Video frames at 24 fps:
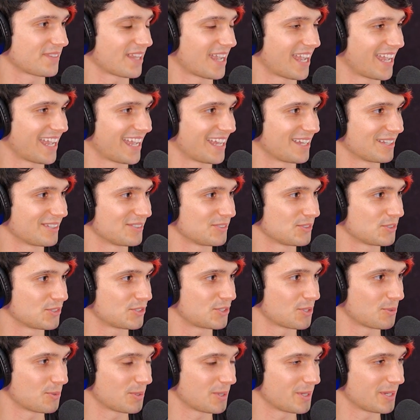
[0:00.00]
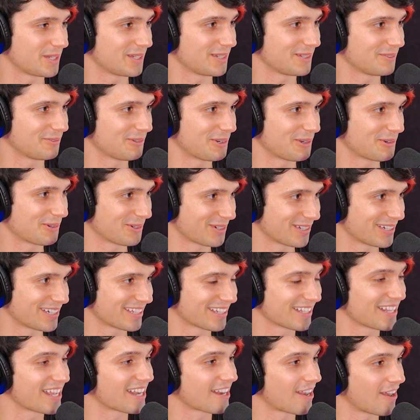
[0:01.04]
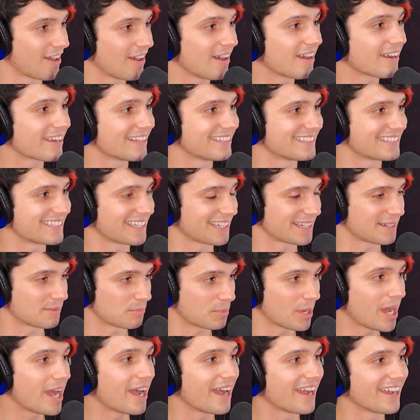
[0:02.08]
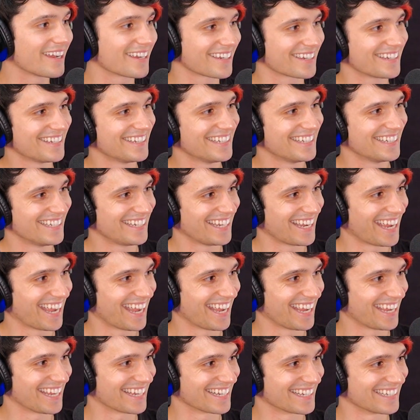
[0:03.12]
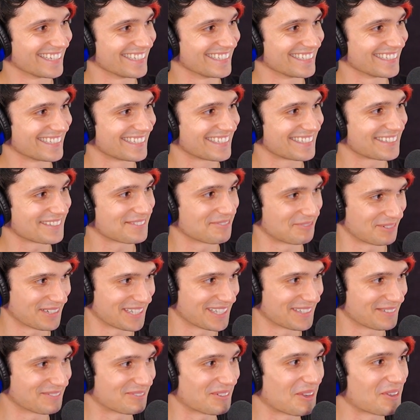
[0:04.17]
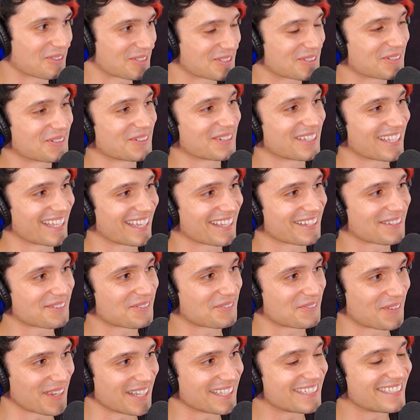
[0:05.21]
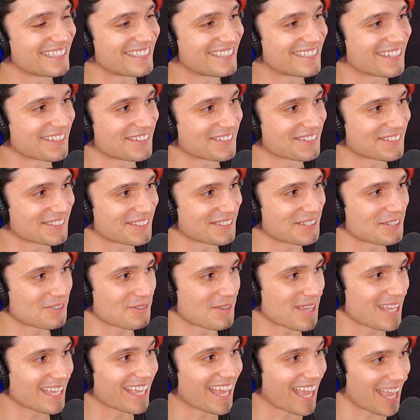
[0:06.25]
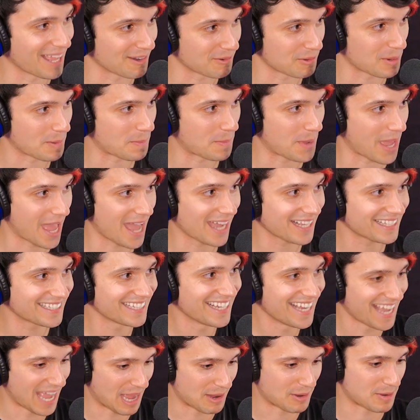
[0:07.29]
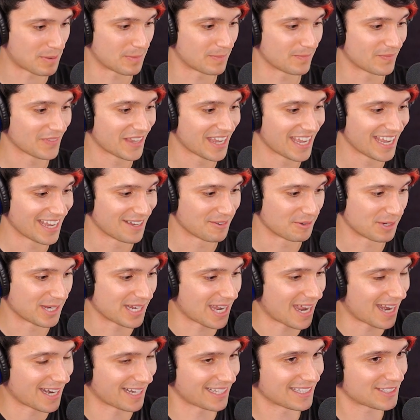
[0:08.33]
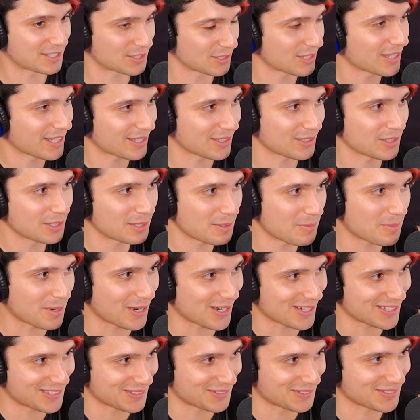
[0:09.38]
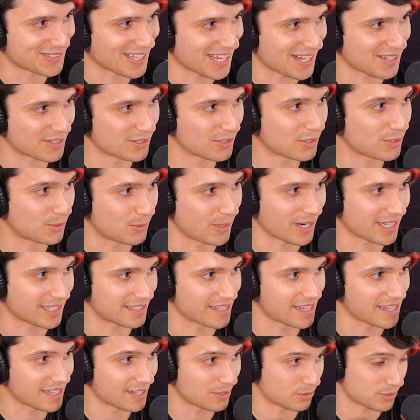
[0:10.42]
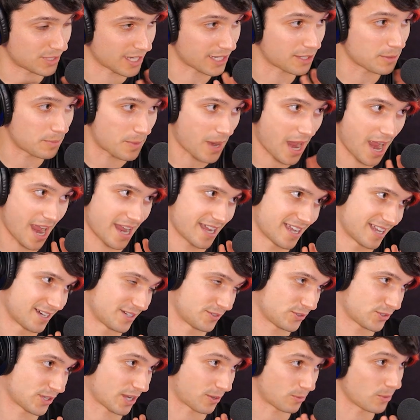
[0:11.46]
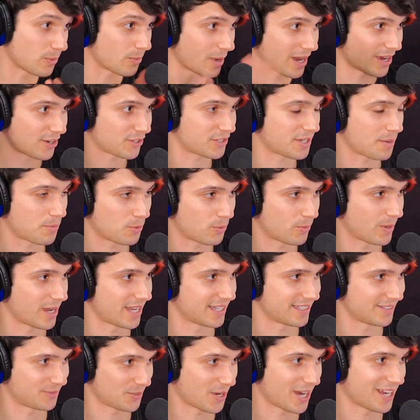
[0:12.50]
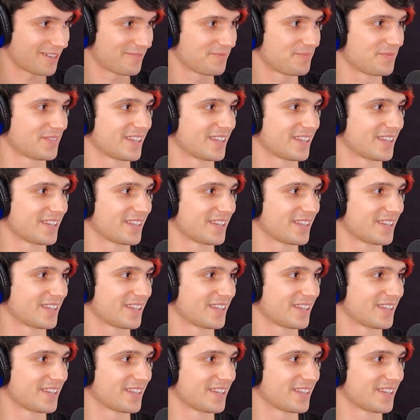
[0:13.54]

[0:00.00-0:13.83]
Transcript: And so we were going to like hug and say goodbye. And we both sort of like faced each other a little bit, and we pecked, and we got like a little embarrassed, and it was like a little quick thing, and it was like goodbye. And it was like we went our separate ways, right?